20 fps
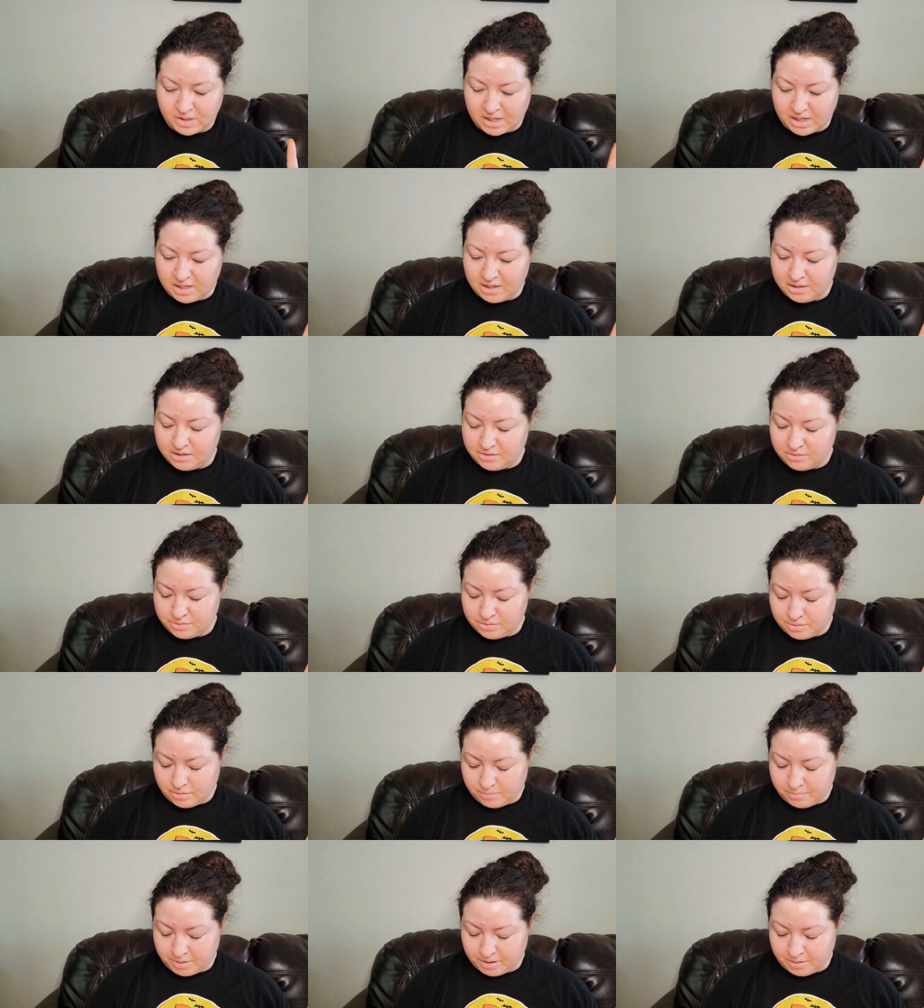I don't
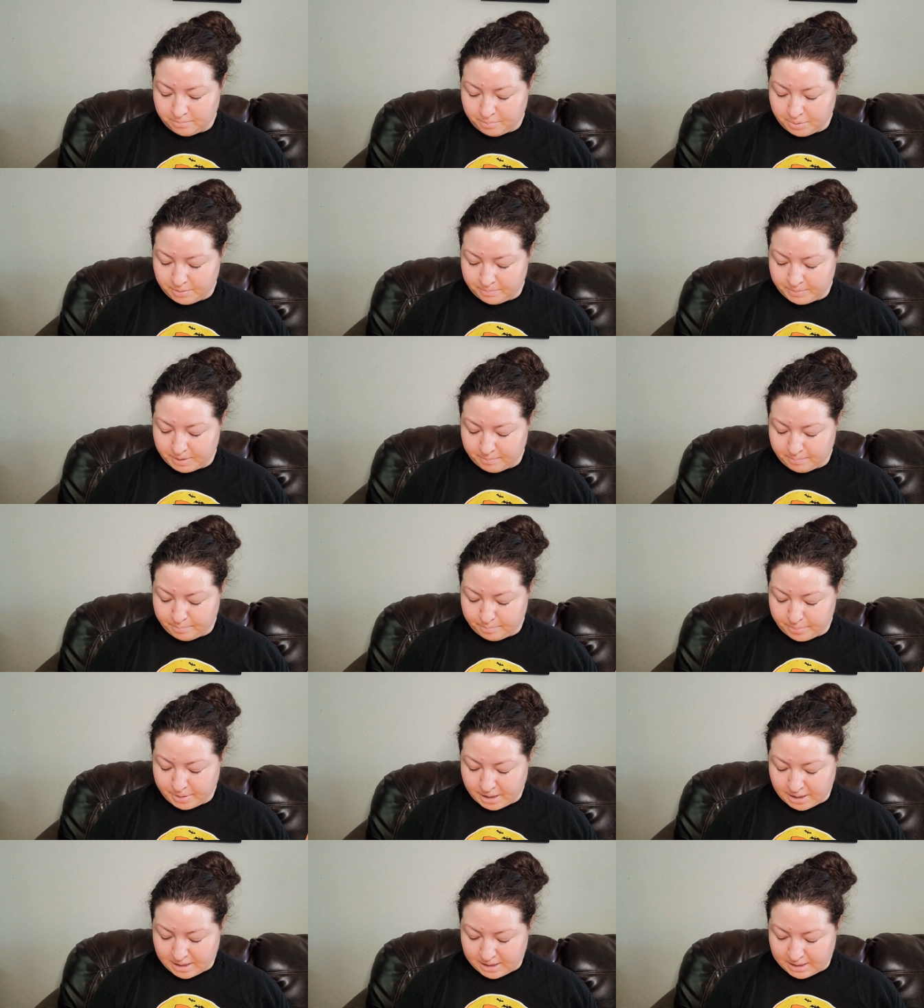know about a pumpkin
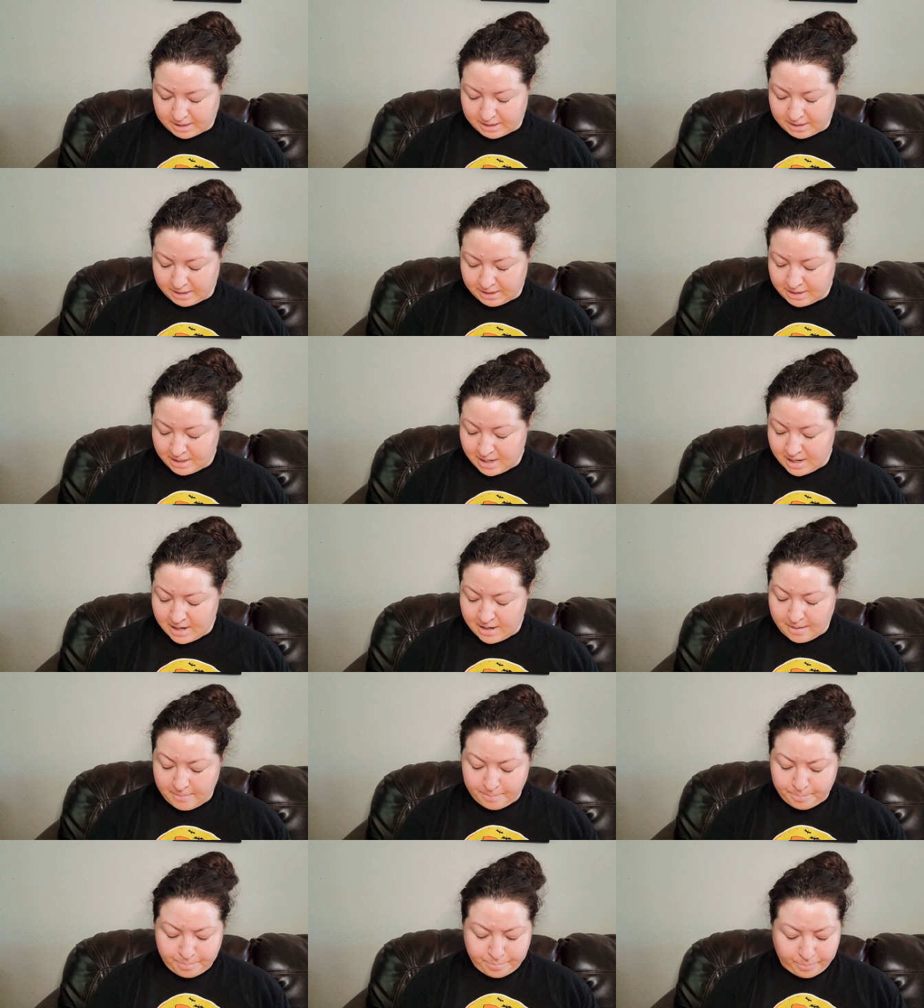pie,
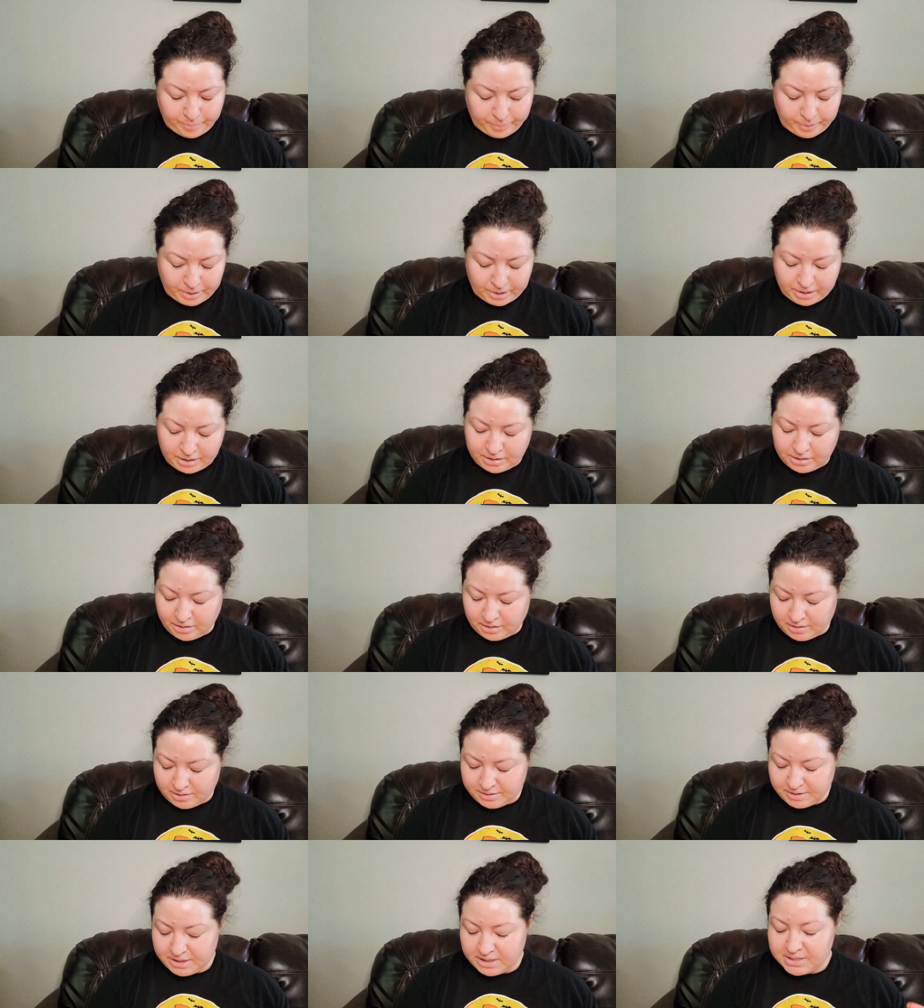but
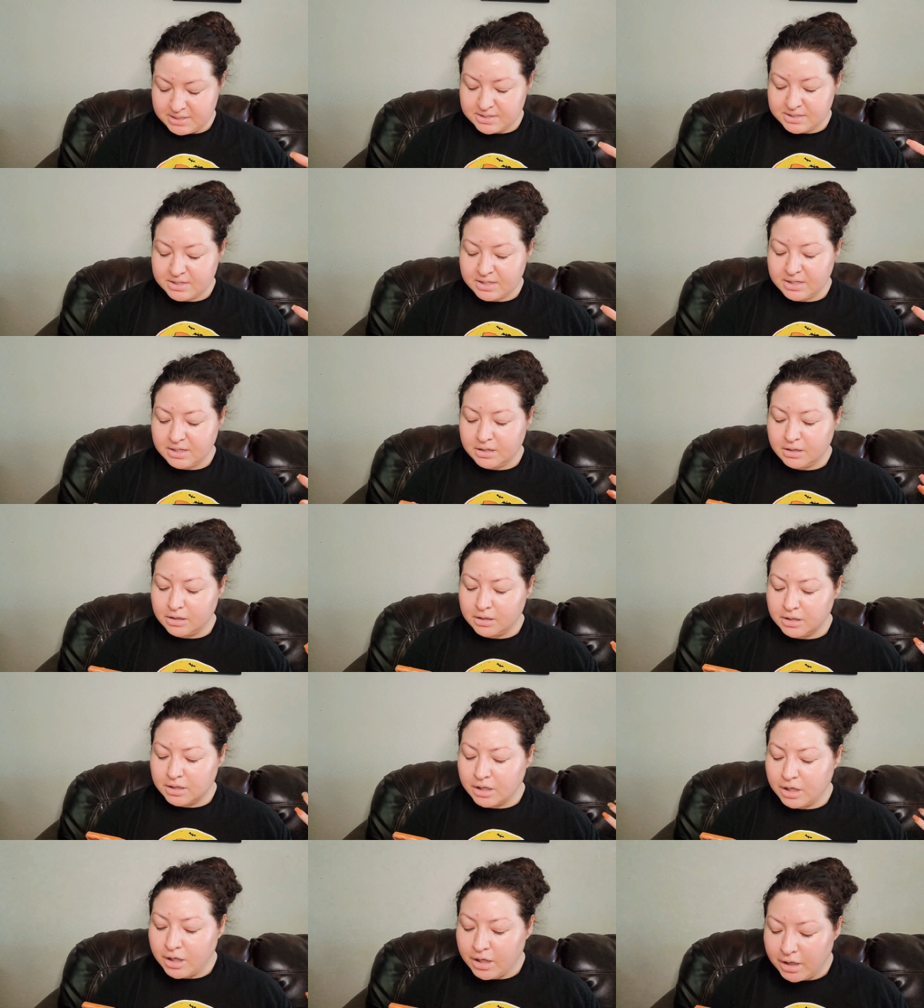y'all, these
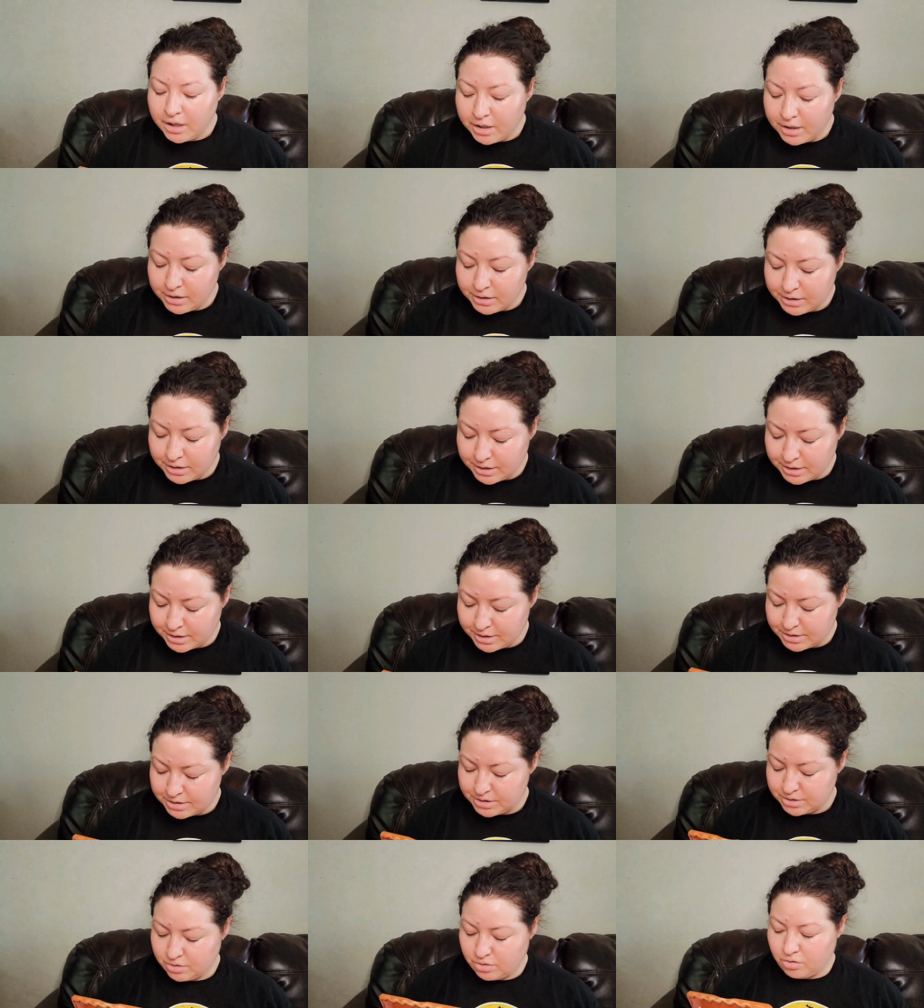
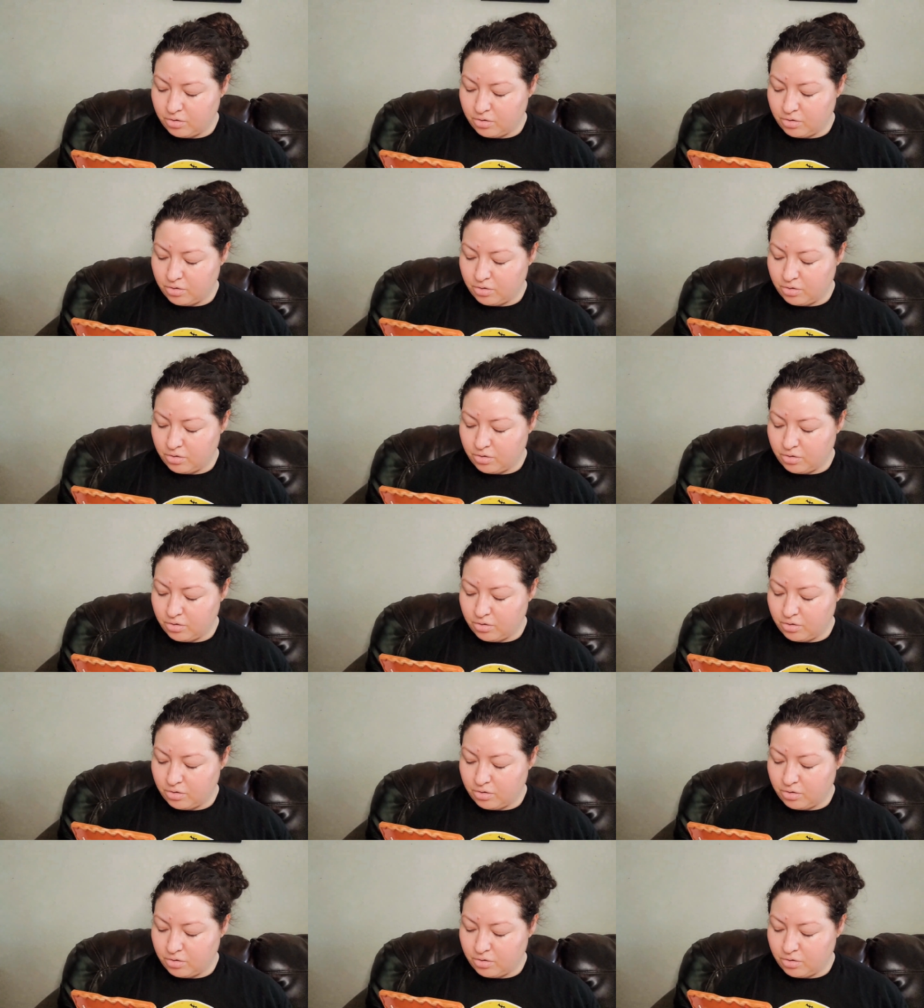colors